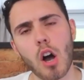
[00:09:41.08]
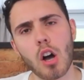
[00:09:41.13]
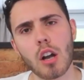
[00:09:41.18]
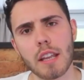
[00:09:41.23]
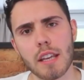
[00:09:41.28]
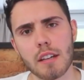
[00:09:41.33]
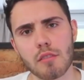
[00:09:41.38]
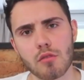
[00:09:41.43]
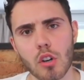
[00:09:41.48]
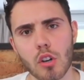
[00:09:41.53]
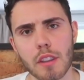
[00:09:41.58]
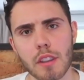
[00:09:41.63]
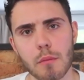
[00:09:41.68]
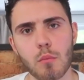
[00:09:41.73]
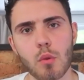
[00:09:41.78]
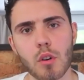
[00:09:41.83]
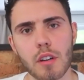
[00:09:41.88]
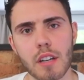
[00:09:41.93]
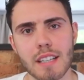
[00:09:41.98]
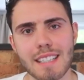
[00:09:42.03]
earlier on
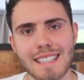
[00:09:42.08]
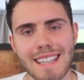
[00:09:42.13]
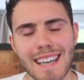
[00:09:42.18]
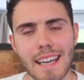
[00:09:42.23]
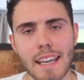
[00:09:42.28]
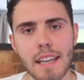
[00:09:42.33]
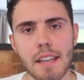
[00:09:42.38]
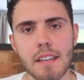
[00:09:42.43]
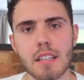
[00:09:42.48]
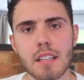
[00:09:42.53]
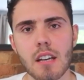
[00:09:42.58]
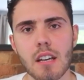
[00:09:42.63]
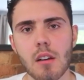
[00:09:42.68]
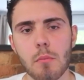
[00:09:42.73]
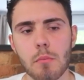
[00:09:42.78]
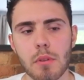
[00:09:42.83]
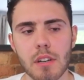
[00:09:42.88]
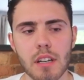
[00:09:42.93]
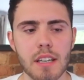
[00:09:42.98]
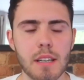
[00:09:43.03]
than what I did,
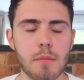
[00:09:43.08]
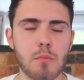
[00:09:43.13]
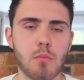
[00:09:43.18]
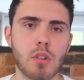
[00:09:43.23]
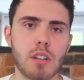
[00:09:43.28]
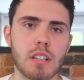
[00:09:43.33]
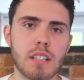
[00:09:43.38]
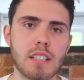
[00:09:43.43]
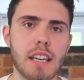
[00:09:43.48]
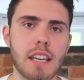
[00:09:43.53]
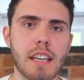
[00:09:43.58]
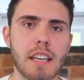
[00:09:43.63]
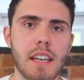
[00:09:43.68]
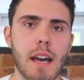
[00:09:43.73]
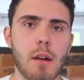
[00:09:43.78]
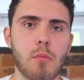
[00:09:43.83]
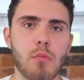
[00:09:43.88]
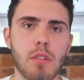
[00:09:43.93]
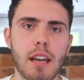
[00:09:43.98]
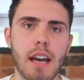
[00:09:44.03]
but I didn't want to take it
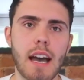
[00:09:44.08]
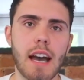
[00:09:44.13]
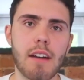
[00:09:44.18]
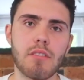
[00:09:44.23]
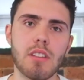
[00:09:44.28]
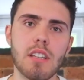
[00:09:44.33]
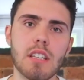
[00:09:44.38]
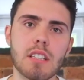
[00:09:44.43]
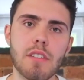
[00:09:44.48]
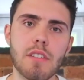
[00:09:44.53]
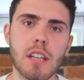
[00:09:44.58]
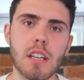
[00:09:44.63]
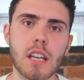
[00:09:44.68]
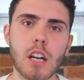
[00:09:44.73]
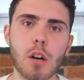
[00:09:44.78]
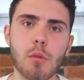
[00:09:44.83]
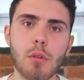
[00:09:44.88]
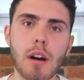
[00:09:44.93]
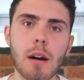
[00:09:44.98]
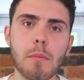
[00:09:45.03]
down without having this
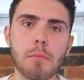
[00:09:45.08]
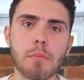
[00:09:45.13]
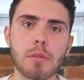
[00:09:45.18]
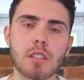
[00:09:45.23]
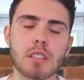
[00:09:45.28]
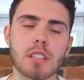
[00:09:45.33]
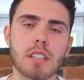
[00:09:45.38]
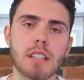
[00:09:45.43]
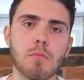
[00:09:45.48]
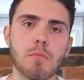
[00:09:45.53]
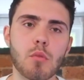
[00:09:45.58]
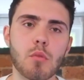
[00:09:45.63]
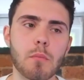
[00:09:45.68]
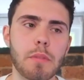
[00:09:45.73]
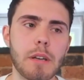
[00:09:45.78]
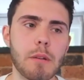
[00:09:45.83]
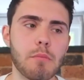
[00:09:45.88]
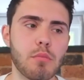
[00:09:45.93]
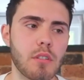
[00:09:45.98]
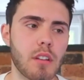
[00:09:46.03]
video go up, because I didn't
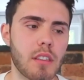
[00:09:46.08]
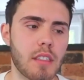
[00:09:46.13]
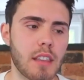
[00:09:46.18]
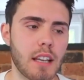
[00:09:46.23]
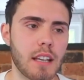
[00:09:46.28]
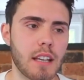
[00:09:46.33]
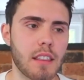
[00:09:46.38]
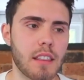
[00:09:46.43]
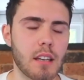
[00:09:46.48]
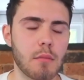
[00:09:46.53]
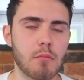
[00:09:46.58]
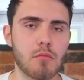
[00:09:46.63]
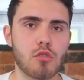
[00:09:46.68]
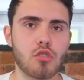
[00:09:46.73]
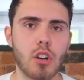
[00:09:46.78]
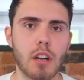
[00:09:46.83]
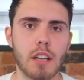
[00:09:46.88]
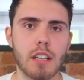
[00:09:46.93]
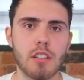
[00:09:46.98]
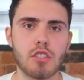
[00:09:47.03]
want people to think that I'm
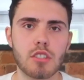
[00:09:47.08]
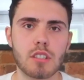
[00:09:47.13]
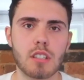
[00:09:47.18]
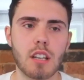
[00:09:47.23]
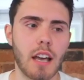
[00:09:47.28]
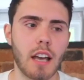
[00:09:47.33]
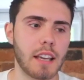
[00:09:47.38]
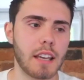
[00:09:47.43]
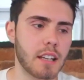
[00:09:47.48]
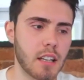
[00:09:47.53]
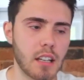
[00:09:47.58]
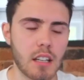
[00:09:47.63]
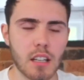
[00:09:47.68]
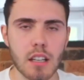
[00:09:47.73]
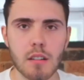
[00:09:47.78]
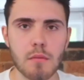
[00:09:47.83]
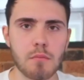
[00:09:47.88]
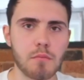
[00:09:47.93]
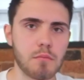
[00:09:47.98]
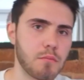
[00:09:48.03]
trying to just like
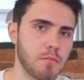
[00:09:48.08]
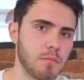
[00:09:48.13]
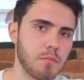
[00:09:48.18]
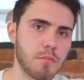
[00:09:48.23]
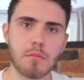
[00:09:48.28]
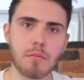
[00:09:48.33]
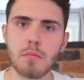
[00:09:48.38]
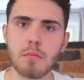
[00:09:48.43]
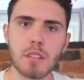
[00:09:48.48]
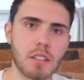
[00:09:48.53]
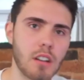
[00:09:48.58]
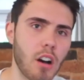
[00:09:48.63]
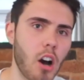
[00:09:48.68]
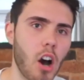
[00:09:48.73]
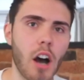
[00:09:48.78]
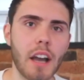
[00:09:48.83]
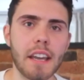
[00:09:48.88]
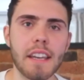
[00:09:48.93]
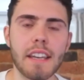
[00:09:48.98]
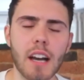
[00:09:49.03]

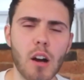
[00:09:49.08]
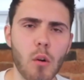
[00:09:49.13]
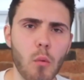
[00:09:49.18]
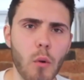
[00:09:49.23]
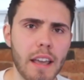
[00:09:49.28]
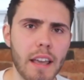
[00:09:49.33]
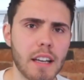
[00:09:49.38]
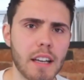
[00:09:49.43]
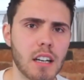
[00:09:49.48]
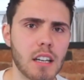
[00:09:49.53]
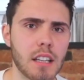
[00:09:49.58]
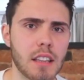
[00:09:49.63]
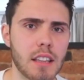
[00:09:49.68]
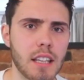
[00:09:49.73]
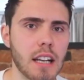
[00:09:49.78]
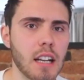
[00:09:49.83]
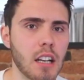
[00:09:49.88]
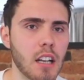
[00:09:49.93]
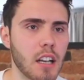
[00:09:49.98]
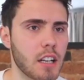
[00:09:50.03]
hide it away kind of
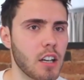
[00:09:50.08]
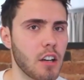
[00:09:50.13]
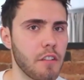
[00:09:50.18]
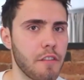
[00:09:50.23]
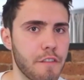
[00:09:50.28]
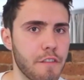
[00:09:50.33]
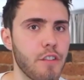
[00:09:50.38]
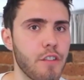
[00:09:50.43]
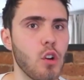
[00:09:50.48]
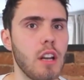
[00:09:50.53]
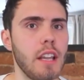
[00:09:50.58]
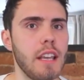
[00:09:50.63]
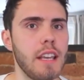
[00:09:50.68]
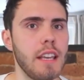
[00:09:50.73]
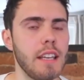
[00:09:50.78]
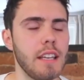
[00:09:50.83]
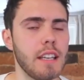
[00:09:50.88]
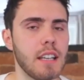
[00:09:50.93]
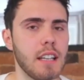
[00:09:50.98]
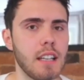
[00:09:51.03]
thing. Like, I
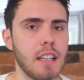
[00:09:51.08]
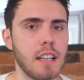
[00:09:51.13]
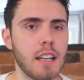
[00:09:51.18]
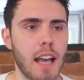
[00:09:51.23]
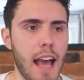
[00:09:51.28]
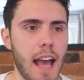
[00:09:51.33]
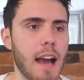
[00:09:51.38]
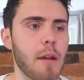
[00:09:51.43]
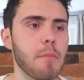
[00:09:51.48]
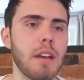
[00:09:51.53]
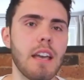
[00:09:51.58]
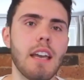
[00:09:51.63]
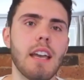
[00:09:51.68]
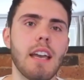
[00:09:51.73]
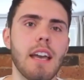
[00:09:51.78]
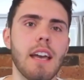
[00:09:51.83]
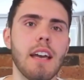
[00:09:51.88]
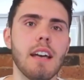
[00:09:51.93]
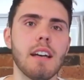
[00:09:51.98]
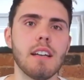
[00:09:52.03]
fully am
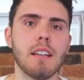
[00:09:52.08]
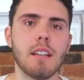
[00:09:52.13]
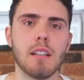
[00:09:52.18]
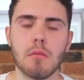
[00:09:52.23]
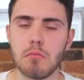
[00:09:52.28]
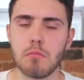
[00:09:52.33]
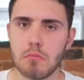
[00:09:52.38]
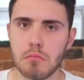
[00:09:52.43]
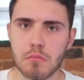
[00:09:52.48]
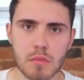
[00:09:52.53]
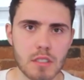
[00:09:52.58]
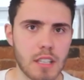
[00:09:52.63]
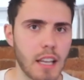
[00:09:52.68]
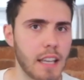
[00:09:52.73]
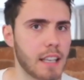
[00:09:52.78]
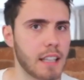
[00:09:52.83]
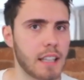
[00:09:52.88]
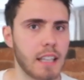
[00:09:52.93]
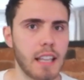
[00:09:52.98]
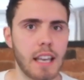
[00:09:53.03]
here,
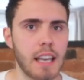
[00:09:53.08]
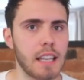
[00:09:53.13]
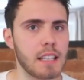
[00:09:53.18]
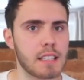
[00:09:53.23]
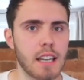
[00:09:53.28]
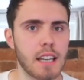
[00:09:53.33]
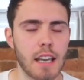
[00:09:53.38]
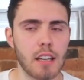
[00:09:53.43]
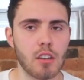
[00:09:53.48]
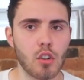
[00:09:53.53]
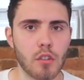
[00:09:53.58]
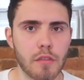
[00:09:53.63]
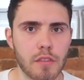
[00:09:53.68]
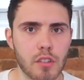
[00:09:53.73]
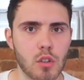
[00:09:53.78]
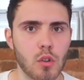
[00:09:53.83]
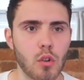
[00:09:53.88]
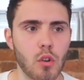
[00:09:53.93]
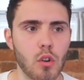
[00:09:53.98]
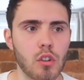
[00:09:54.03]
taking the hit, saying,
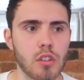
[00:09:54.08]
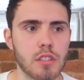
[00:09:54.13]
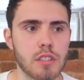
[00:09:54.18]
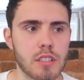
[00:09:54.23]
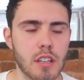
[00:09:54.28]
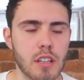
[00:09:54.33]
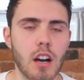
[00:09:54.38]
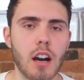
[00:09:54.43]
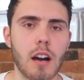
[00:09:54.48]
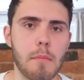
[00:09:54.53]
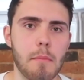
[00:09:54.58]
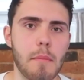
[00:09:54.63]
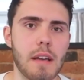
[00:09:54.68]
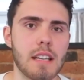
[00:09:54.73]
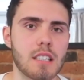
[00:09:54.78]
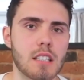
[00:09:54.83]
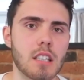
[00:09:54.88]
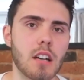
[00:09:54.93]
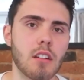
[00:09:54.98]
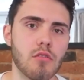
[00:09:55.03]
of course, I
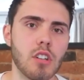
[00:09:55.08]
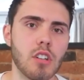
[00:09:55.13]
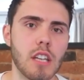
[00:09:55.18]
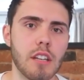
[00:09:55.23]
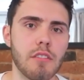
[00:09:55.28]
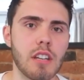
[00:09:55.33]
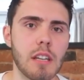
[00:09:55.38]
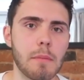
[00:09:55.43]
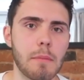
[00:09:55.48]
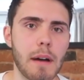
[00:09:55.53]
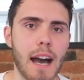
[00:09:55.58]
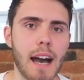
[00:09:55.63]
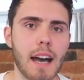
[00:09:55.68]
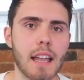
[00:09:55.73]
messed up really, really